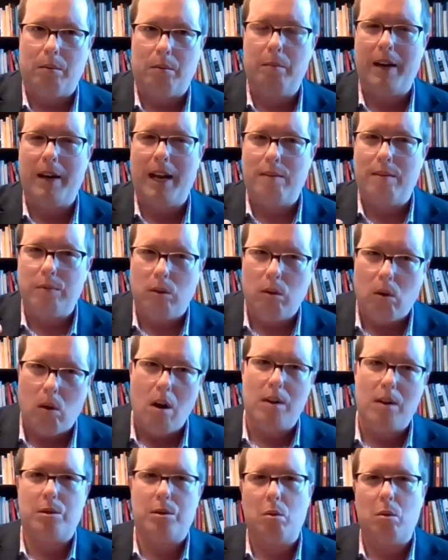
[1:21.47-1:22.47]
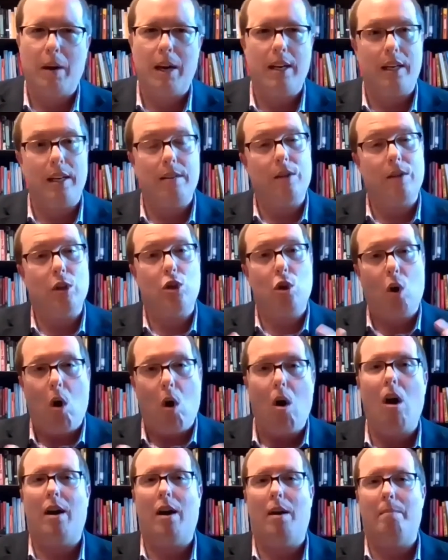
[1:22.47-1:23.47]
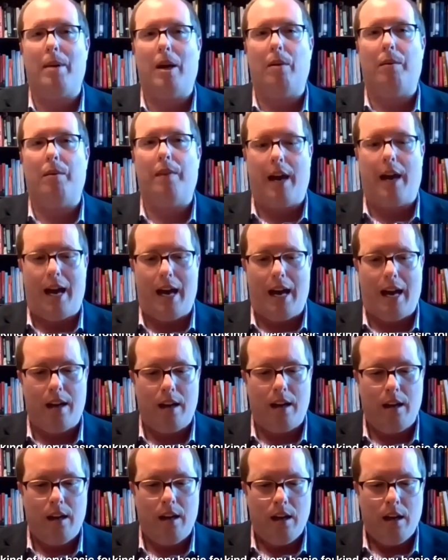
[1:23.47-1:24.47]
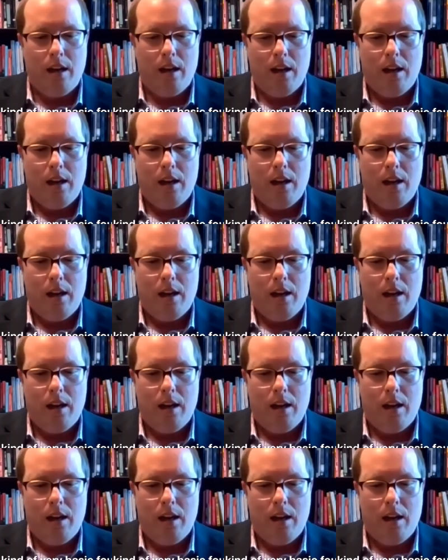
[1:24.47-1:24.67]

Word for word: when we have lost a way to even talk about that,